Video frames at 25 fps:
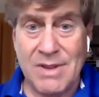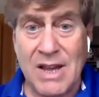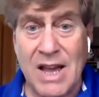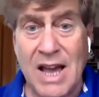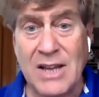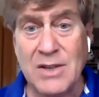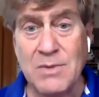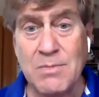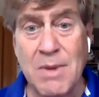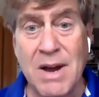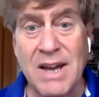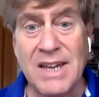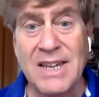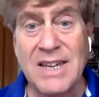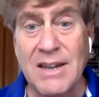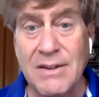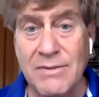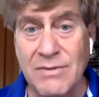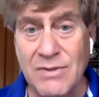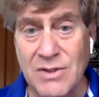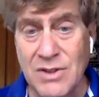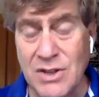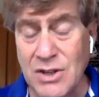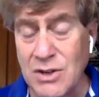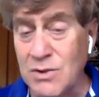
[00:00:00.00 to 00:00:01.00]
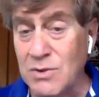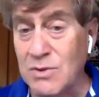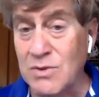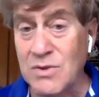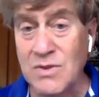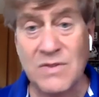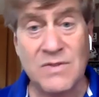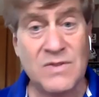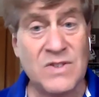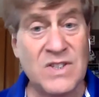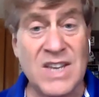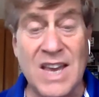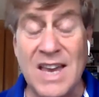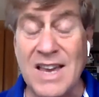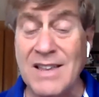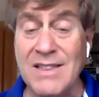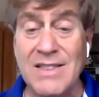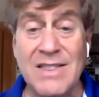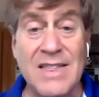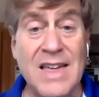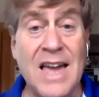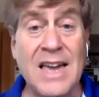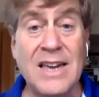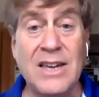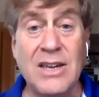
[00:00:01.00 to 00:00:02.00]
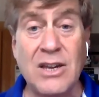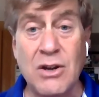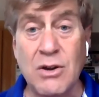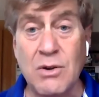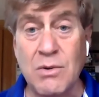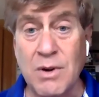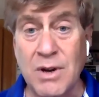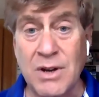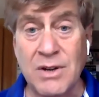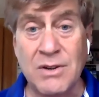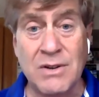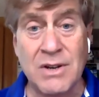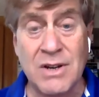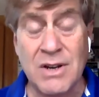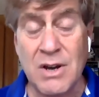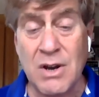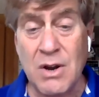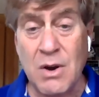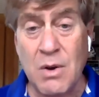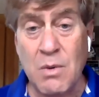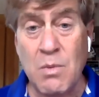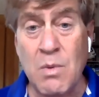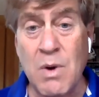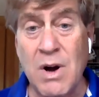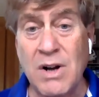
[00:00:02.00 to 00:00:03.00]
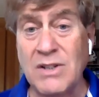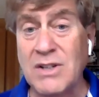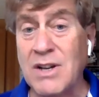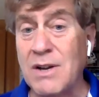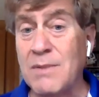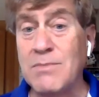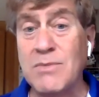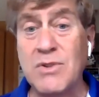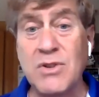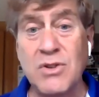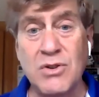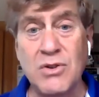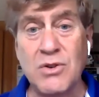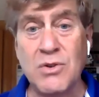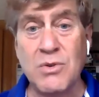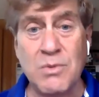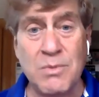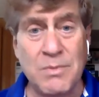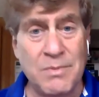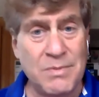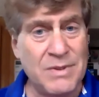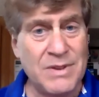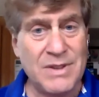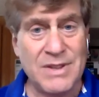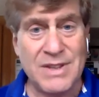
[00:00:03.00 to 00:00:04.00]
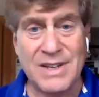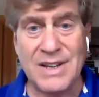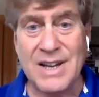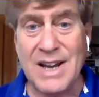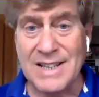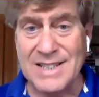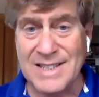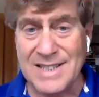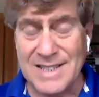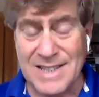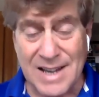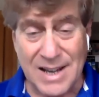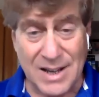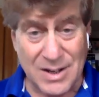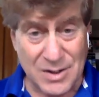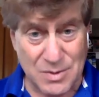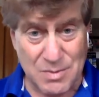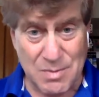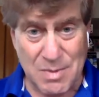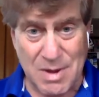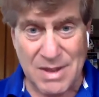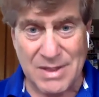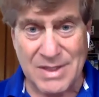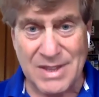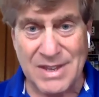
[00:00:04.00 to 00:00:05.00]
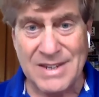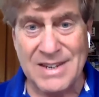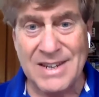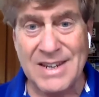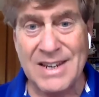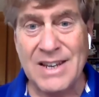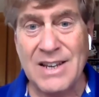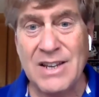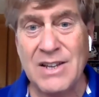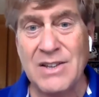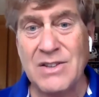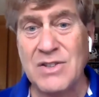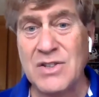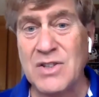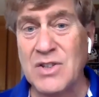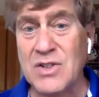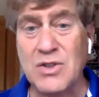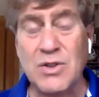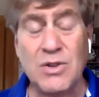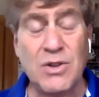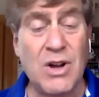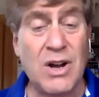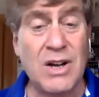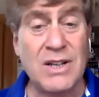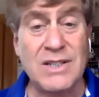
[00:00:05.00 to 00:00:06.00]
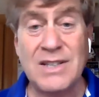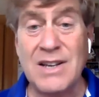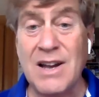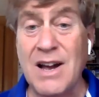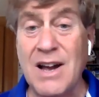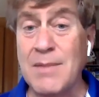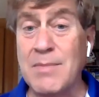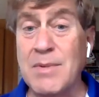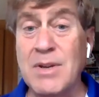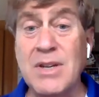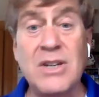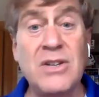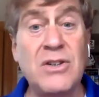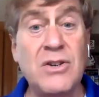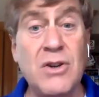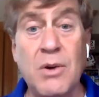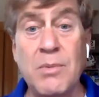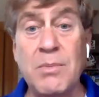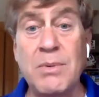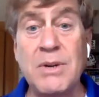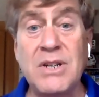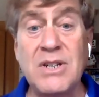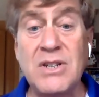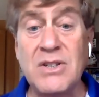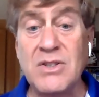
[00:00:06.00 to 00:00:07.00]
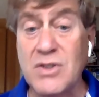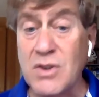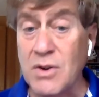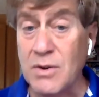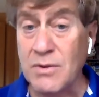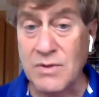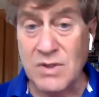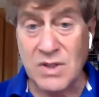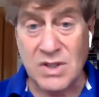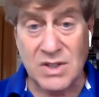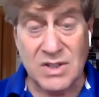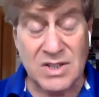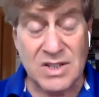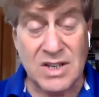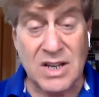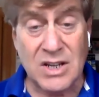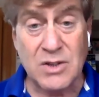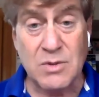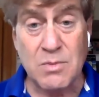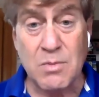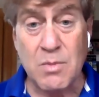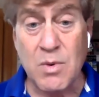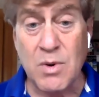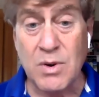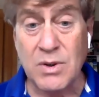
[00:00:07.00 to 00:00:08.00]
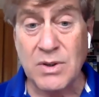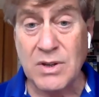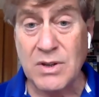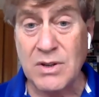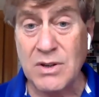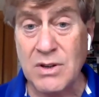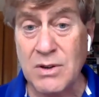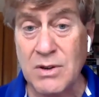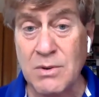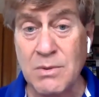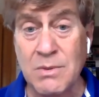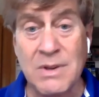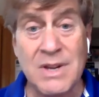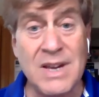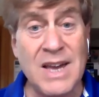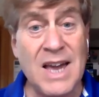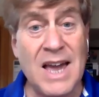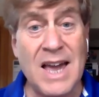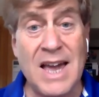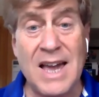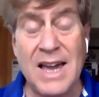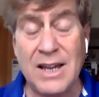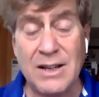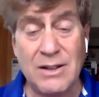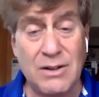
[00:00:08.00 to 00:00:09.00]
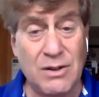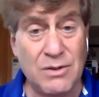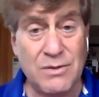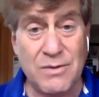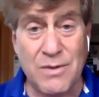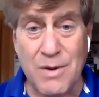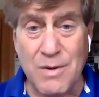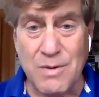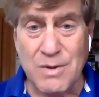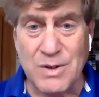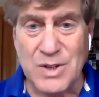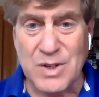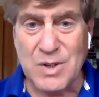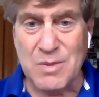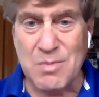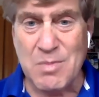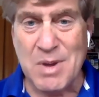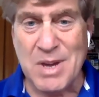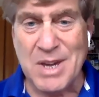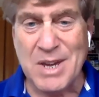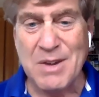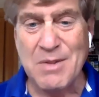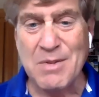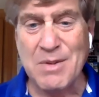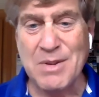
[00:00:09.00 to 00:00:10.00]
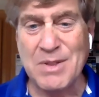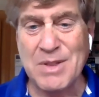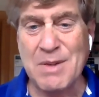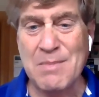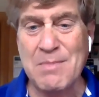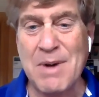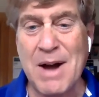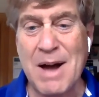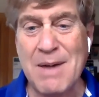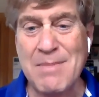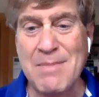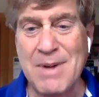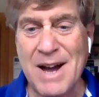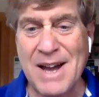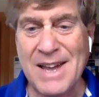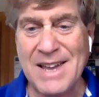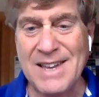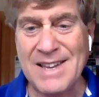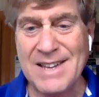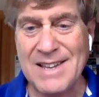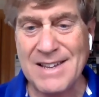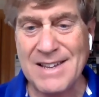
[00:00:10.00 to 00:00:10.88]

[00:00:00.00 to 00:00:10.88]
as my gift to you, saying thank you and welcome to the Gut Sales Method. This is Claude Diamond, and nobody deserves success more than you. And look forward to speaking with you. Bye-bye.